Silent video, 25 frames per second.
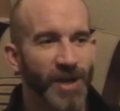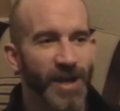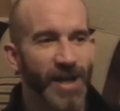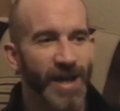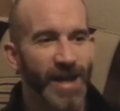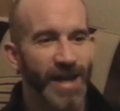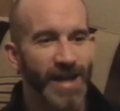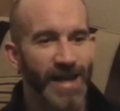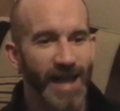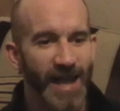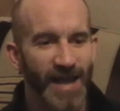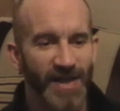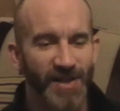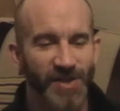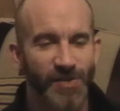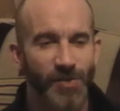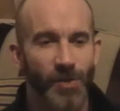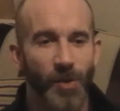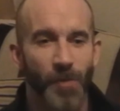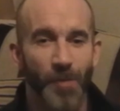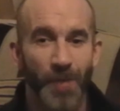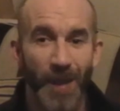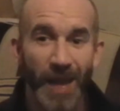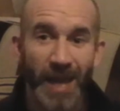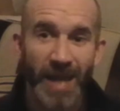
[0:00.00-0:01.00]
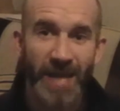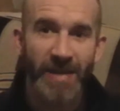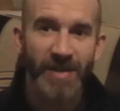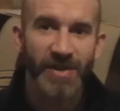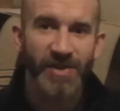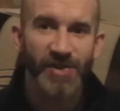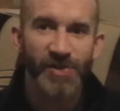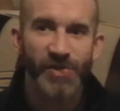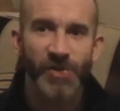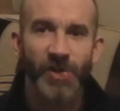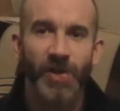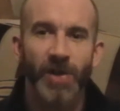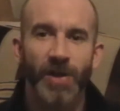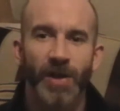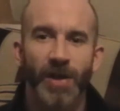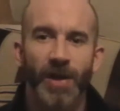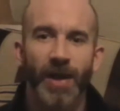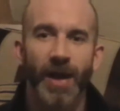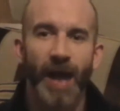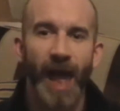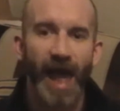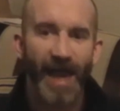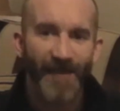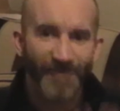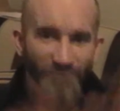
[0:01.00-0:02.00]
he has to appease
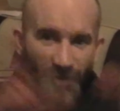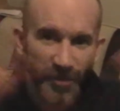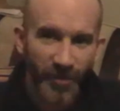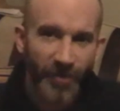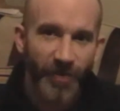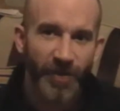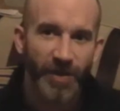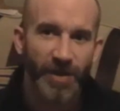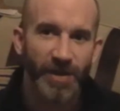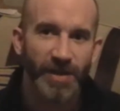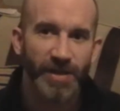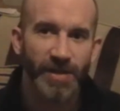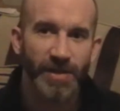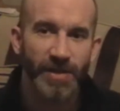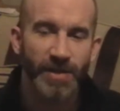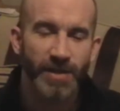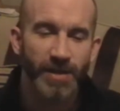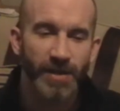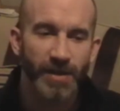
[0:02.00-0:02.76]
everything